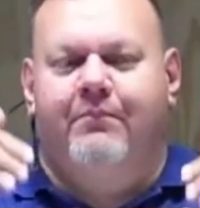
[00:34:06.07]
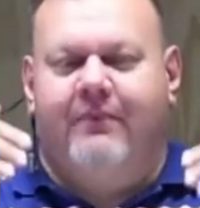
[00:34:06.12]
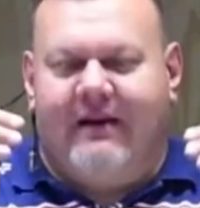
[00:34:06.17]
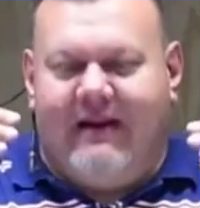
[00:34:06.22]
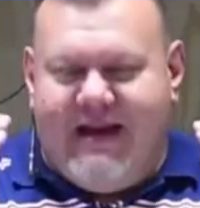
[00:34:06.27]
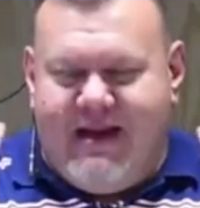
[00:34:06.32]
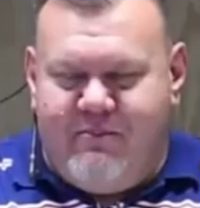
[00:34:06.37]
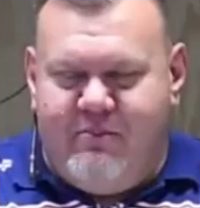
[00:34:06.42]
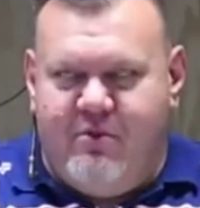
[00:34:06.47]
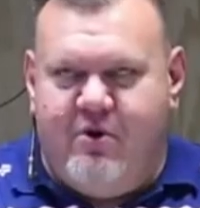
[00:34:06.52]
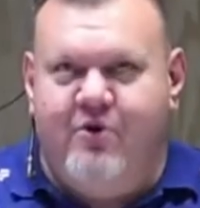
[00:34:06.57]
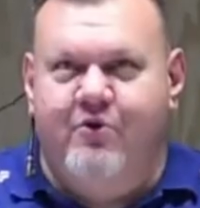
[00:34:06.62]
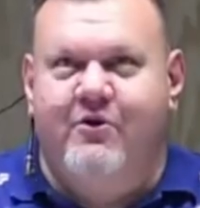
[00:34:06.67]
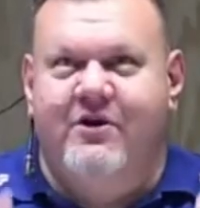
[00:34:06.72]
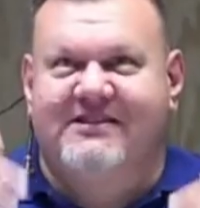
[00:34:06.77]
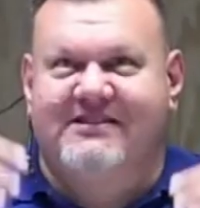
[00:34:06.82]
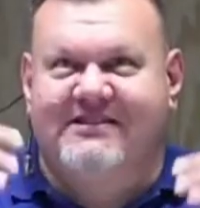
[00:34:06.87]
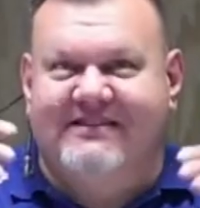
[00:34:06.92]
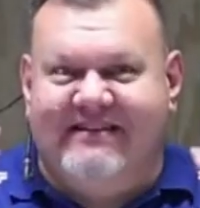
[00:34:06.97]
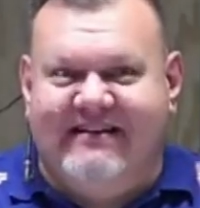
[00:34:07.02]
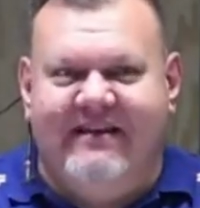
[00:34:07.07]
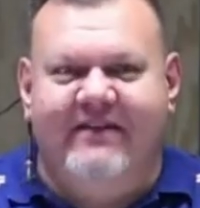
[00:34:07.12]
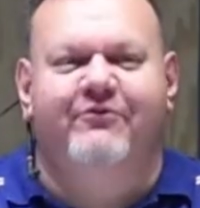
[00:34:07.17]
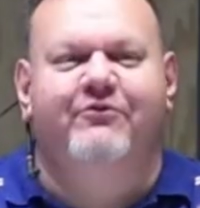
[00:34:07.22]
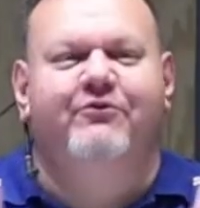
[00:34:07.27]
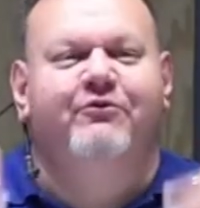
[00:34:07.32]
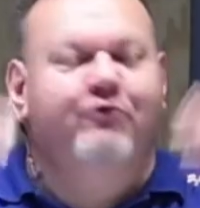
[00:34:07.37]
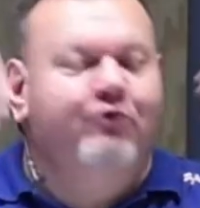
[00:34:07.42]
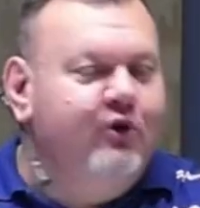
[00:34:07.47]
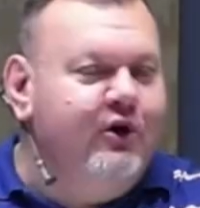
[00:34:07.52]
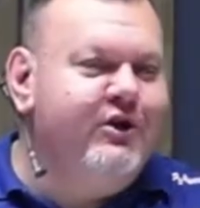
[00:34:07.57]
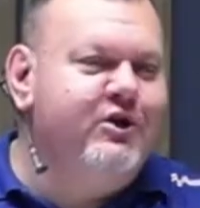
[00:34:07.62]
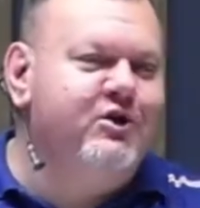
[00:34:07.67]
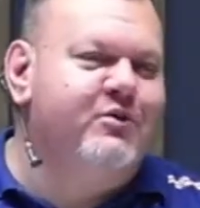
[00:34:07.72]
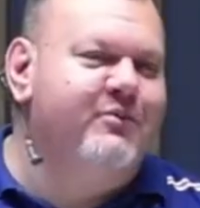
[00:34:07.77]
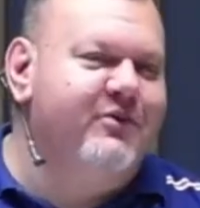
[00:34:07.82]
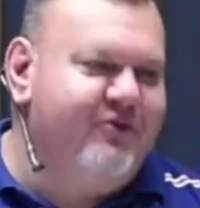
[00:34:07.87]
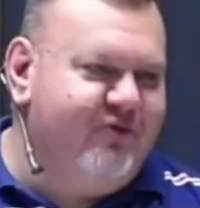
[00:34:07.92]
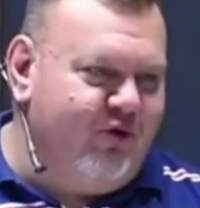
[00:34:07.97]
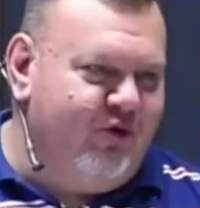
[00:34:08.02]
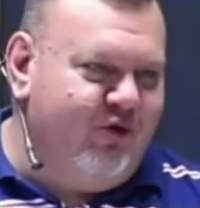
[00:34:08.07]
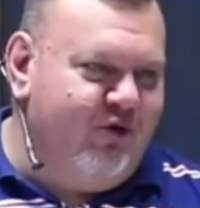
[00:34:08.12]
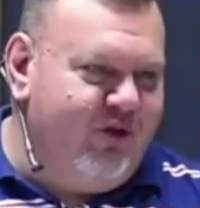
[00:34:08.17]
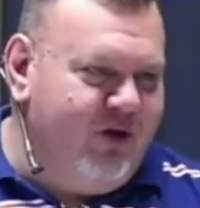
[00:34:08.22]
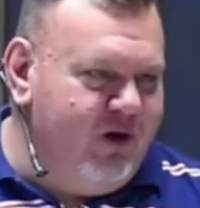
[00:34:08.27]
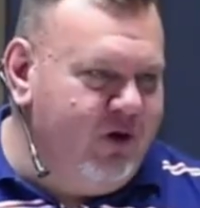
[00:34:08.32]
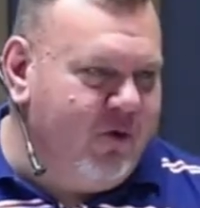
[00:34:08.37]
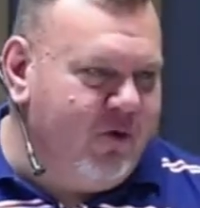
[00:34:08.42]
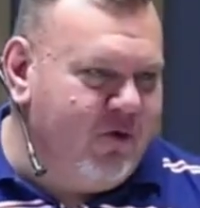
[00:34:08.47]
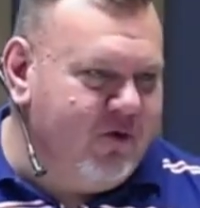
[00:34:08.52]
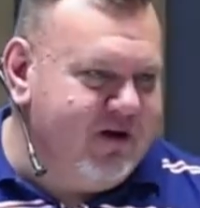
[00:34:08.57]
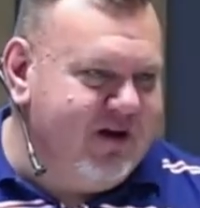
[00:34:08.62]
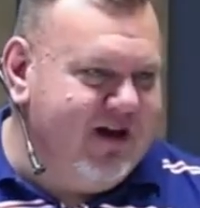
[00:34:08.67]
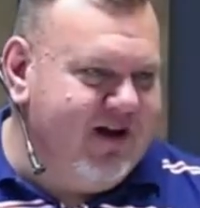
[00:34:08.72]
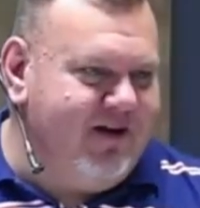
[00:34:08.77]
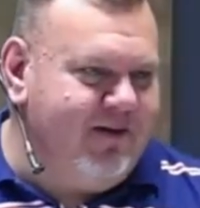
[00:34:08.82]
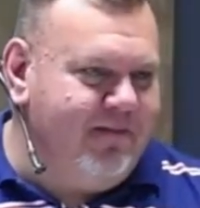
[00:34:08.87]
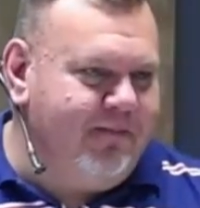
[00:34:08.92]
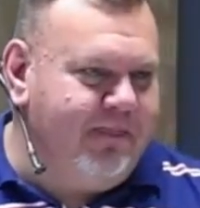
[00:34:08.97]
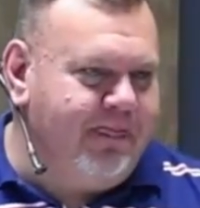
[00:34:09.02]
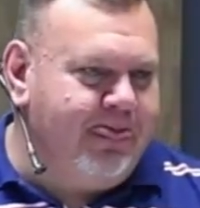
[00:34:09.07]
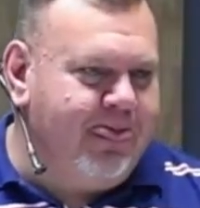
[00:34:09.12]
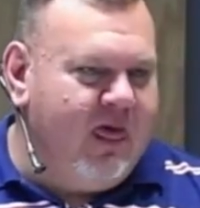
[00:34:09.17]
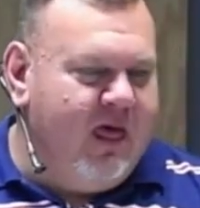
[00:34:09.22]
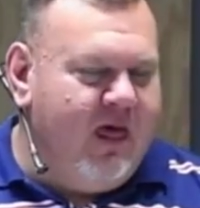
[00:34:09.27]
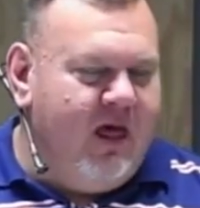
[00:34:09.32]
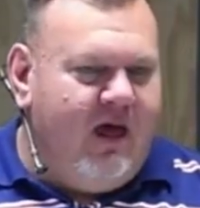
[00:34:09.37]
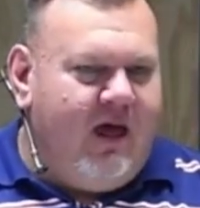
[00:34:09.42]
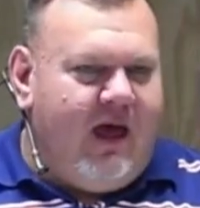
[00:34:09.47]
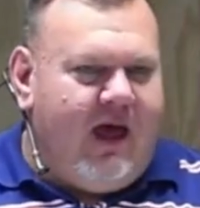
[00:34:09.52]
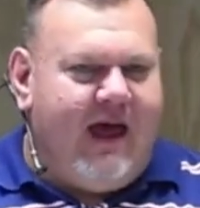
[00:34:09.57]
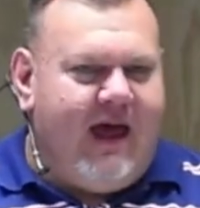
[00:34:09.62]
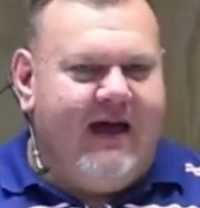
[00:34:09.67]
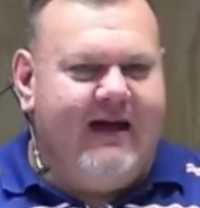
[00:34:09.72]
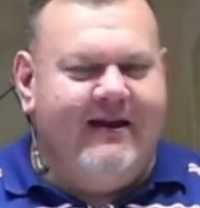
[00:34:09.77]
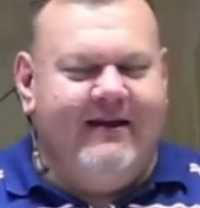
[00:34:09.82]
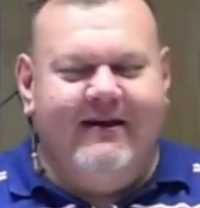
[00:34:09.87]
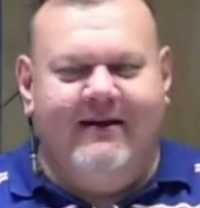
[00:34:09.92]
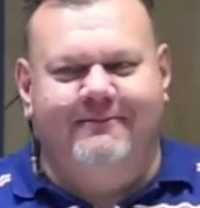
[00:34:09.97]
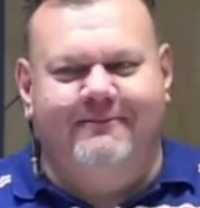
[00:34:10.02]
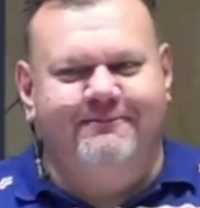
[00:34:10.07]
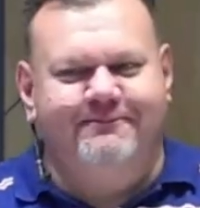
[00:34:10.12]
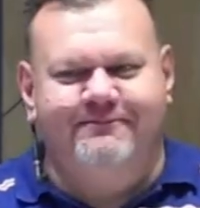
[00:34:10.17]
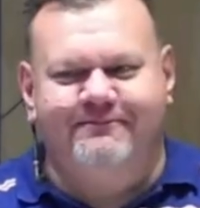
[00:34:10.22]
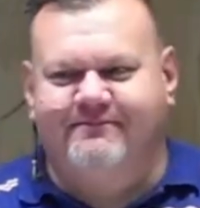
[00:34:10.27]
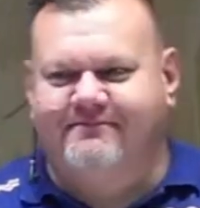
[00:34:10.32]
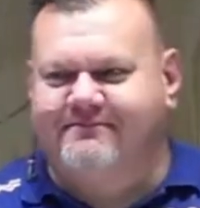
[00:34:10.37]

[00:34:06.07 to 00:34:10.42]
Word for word: clamorously foolish before the Lord, eh? And um,